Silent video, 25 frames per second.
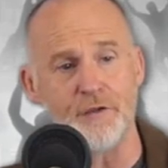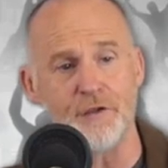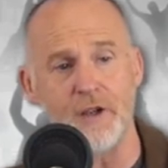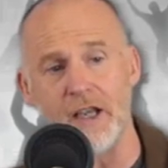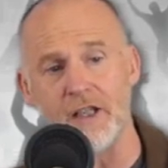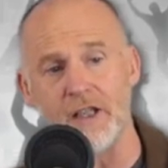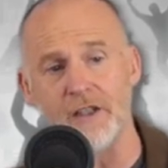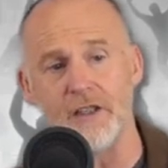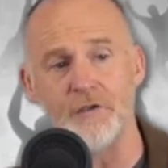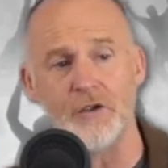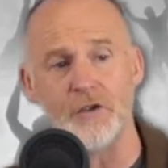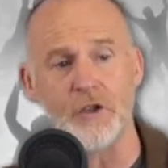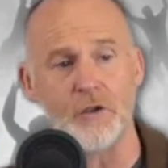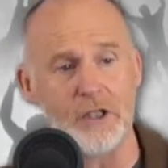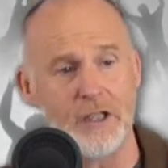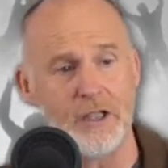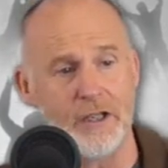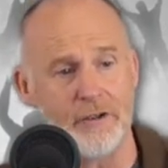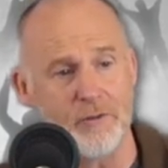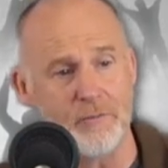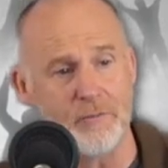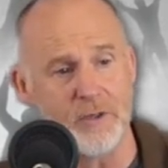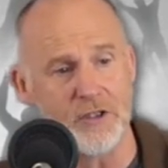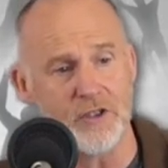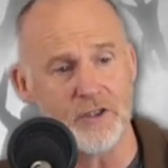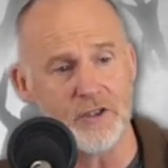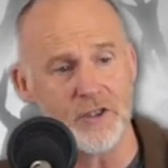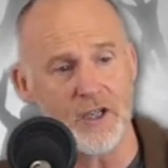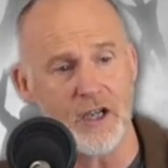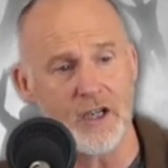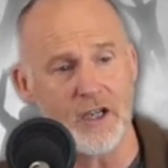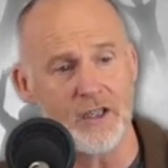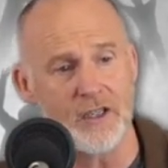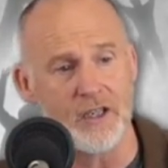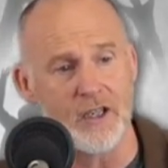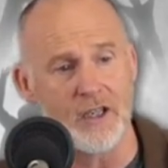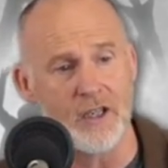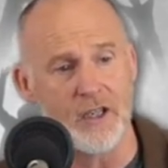friend if you're allowing me to
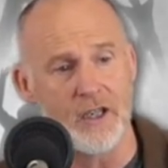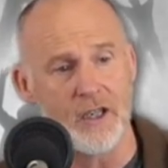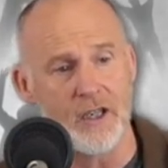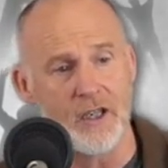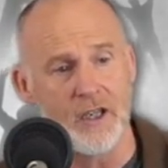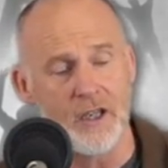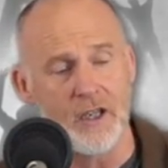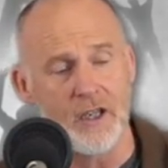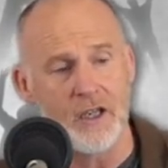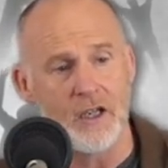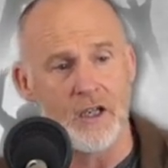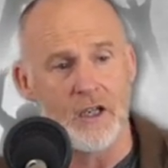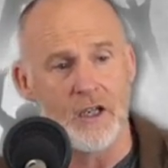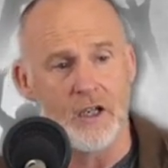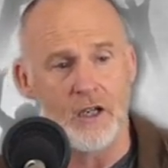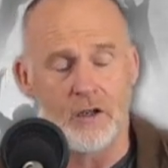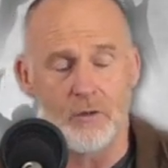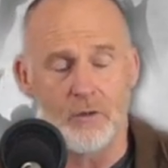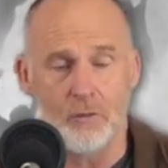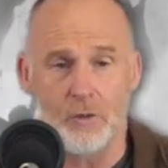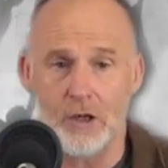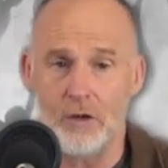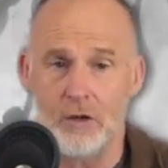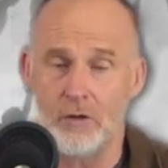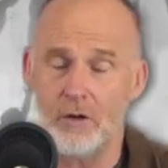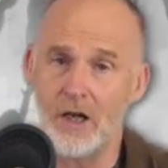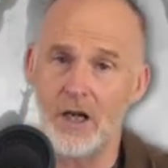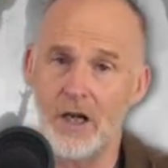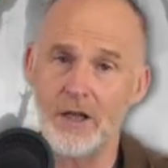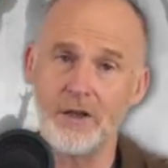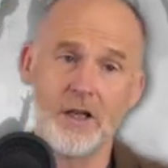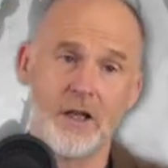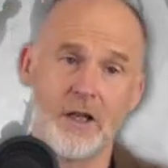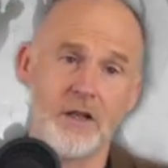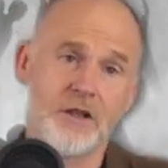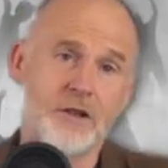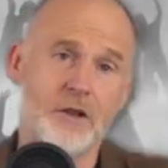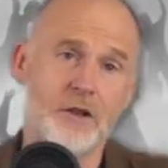die? Well, I,
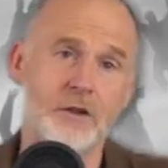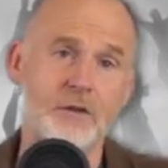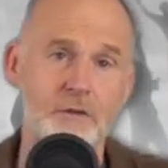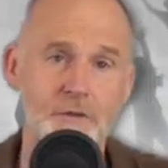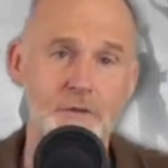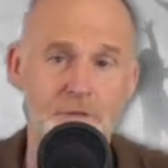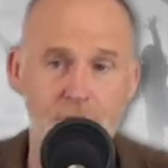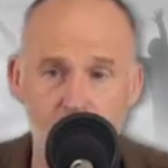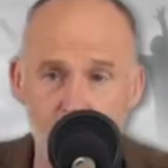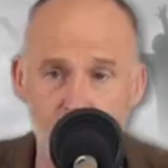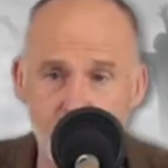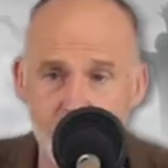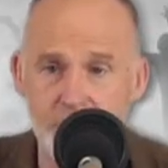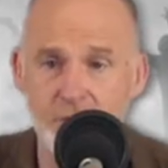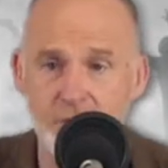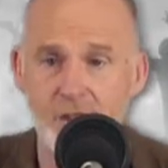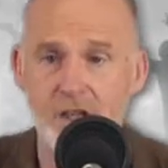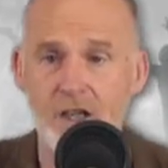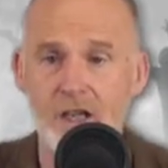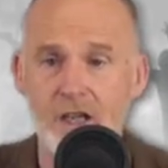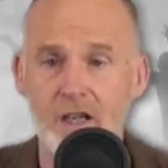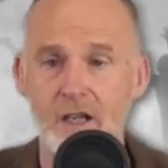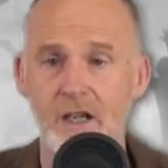look, folks,